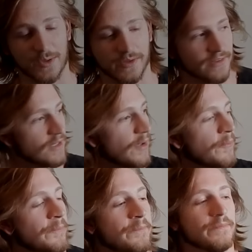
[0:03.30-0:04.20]
it
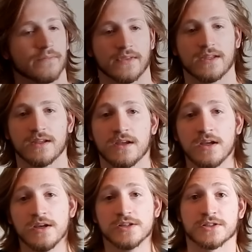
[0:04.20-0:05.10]
going?
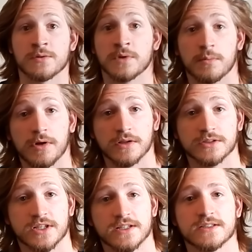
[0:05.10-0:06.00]
So I'm gonna
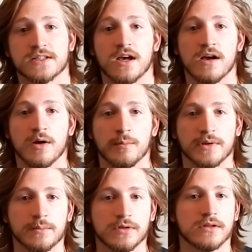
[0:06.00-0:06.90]
apologize.
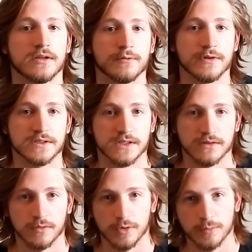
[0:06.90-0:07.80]
People are like fixing
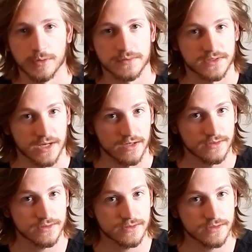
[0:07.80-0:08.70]
the room
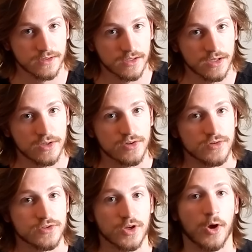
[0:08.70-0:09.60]
upstairs,
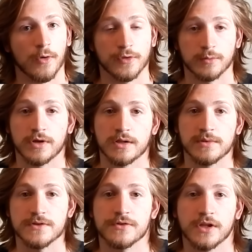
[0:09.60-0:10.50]
so they'll probably
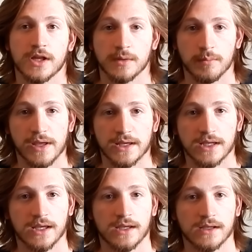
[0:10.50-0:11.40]
be drilling,
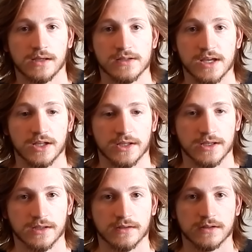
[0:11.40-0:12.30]
banging,
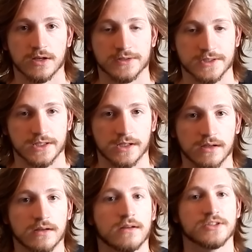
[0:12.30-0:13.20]
yelling, cursing.
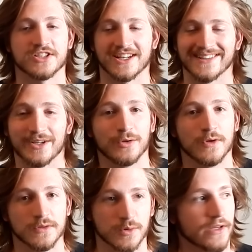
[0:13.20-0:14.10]
Just kidding. Who
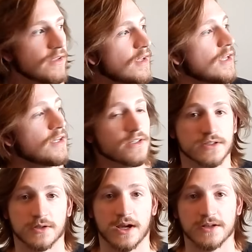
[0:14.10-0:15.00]
knows what?
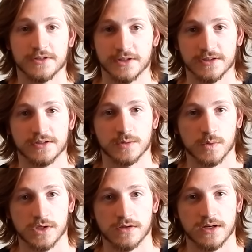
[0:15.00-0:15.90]
So yeah, just to
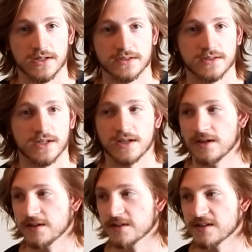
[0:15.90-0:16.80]
warn you guys.
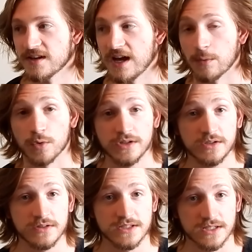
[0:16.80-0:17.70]
And I would
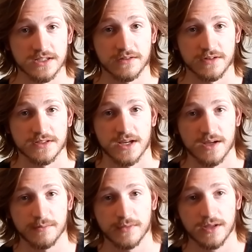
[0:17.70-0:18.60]
do this at a different
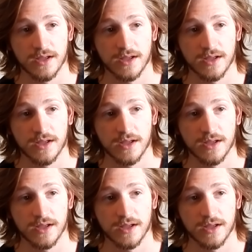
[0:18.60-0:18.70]
time,